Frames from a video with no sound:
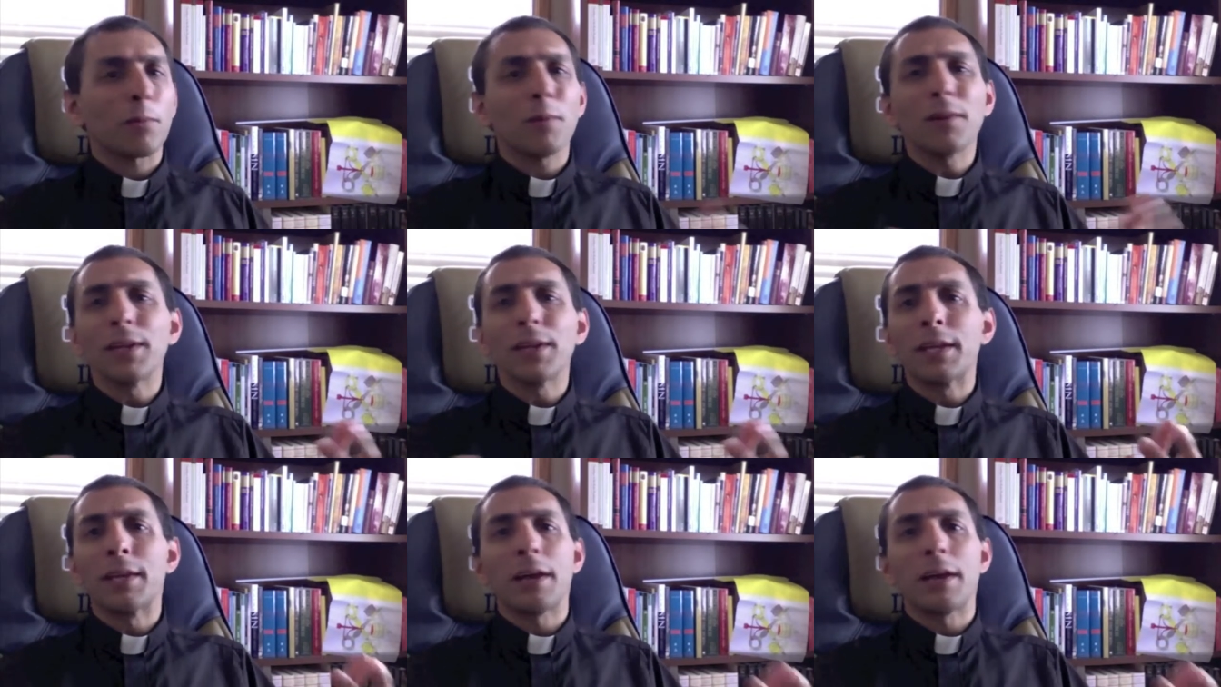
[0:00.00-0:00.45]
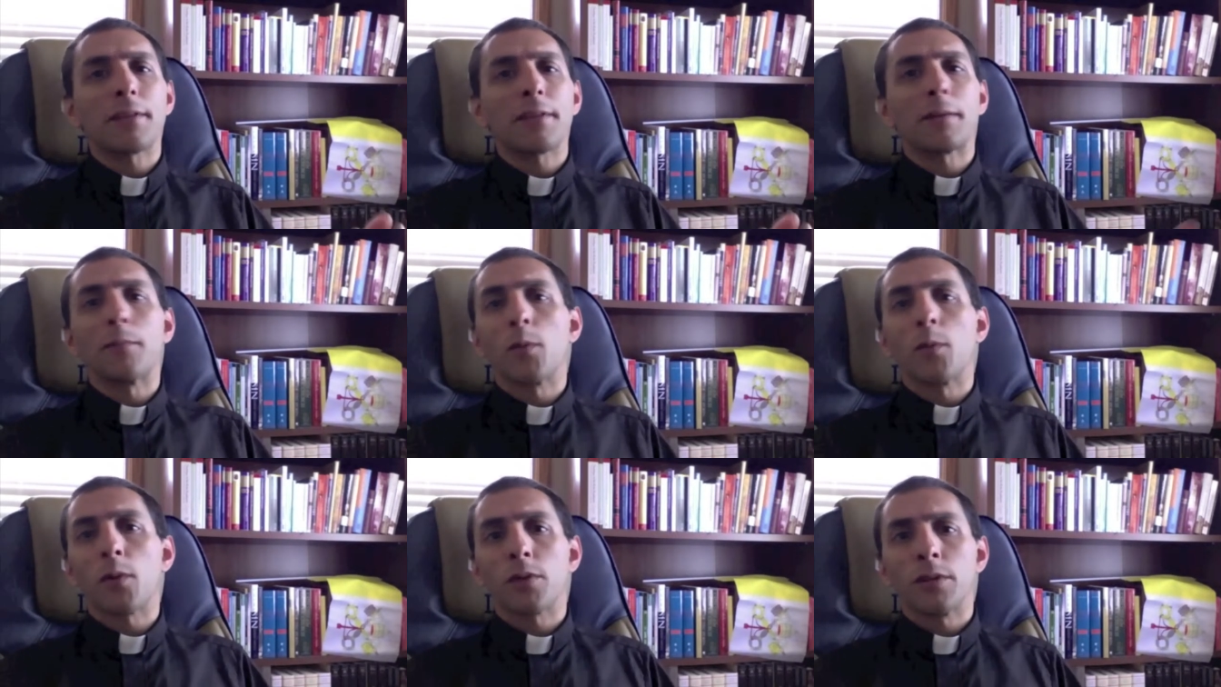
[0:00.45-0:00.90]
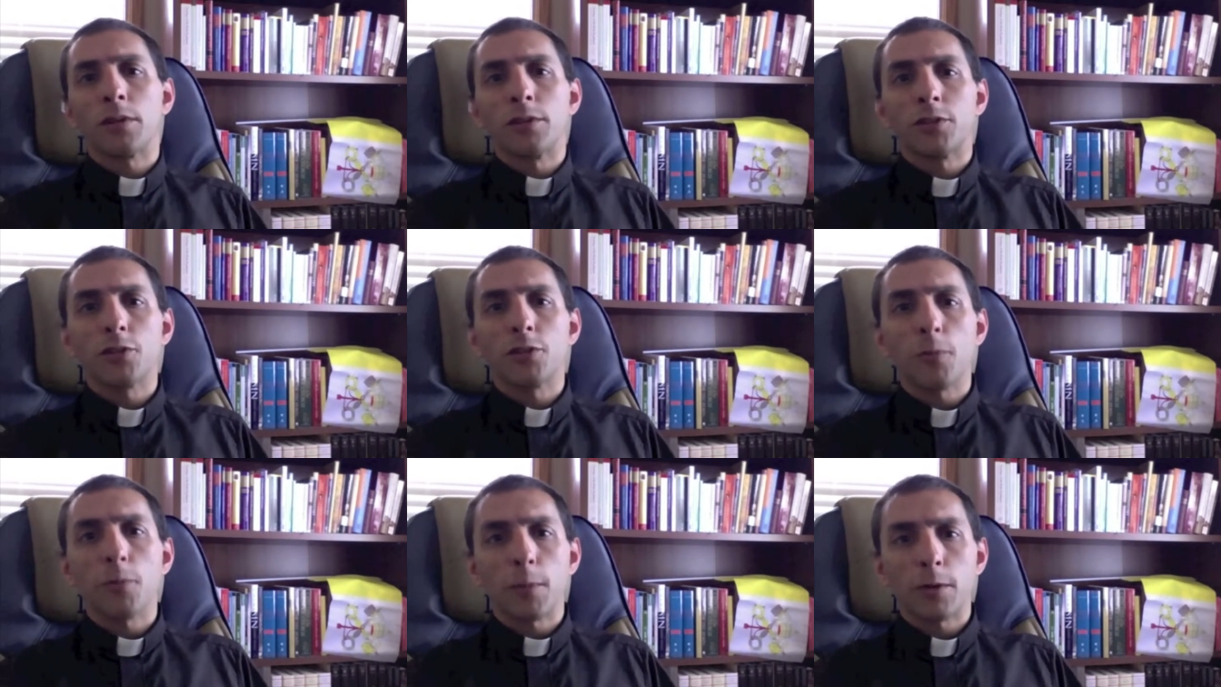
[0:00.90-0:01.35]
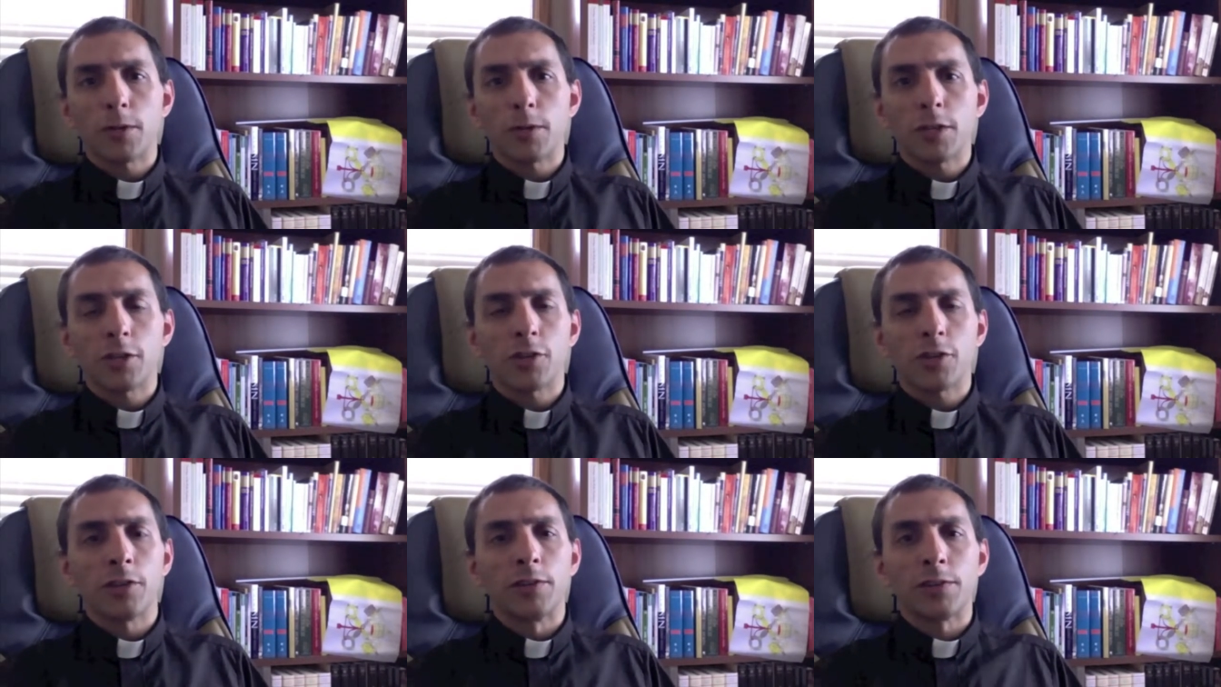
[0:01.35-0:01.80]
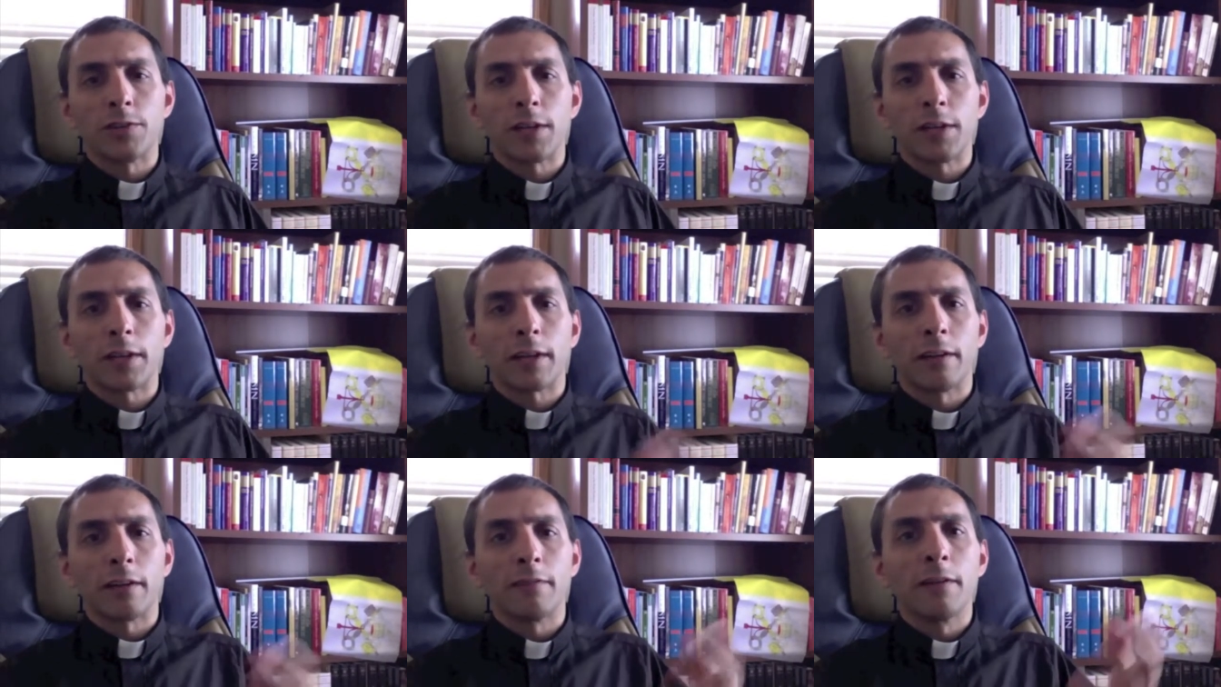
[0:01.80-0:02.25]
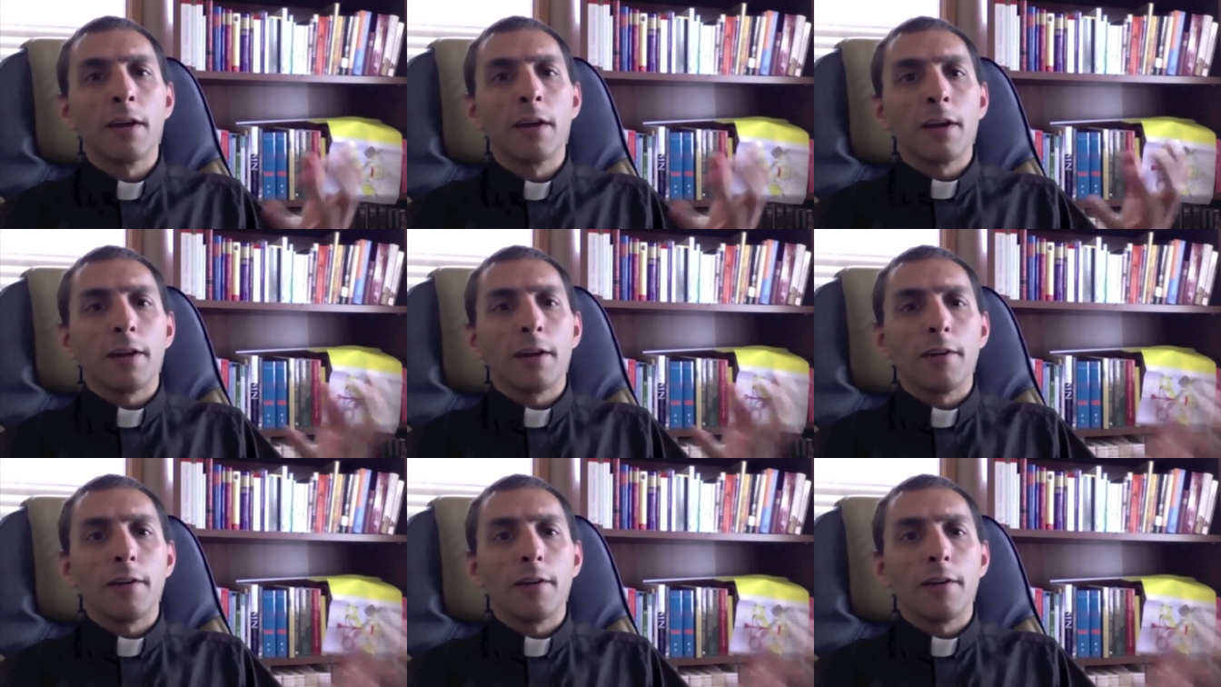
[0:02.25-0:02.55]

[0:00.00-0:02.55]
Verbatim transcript: really nothing more than superstitions that have